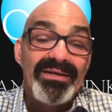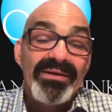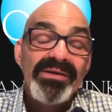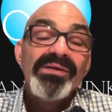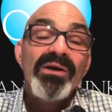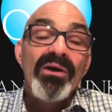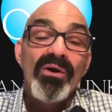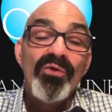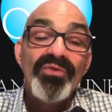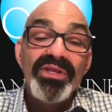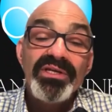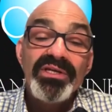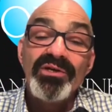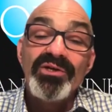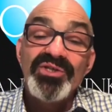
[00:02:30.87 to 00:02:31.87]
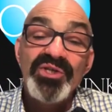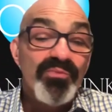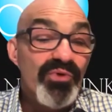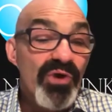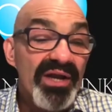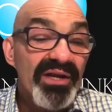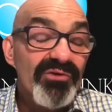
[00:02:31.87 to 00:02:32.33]
Over the years, their
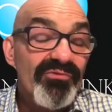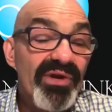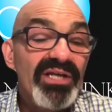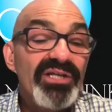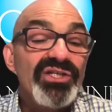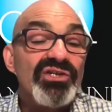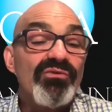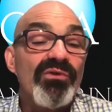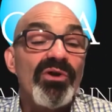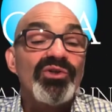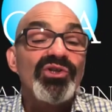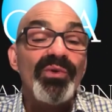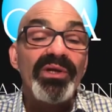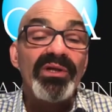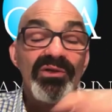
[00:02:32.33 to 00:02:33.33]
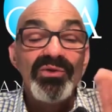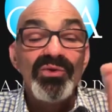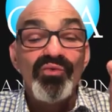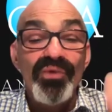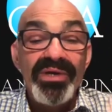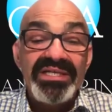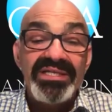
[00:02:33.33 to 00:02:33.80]
product range has grown to include
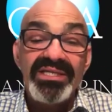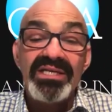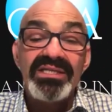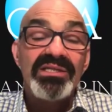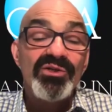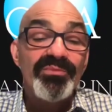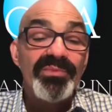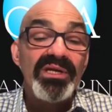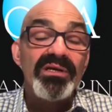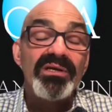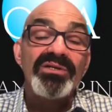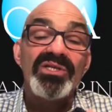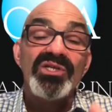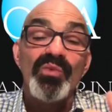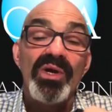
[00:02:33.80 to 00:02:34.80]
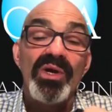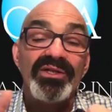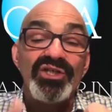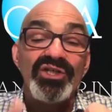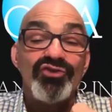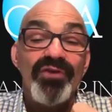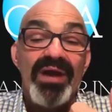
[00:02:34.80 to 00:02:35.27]
recessed luminaires as well as
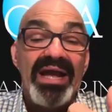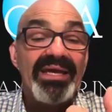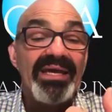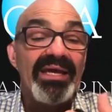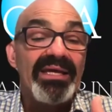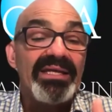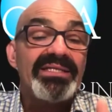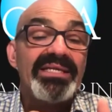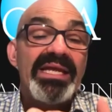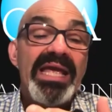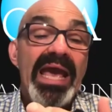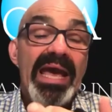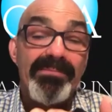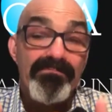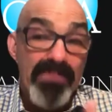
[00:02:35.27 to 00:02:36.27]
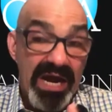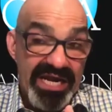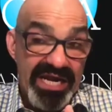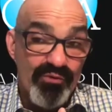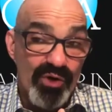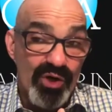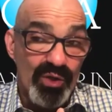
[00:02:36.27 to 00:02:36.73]
track heads and
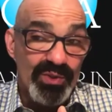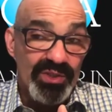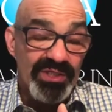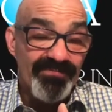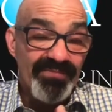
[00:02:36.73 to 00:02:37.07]
micros.